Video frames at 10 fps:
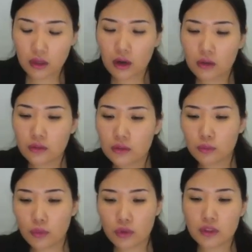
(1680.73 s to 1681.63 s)

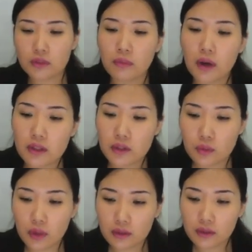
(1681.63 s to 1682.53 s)
Count more than
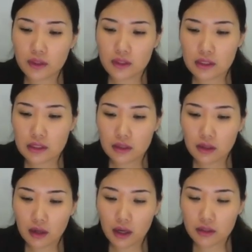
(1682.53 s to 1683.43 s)
-1, it's
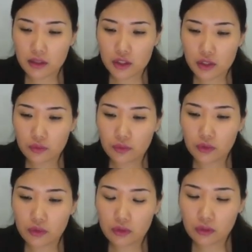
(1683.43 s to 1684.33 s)
a condition
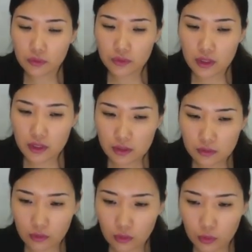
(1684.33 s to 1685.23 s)
of
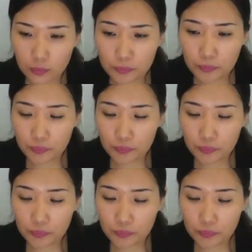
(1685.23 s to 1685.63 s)
this loop,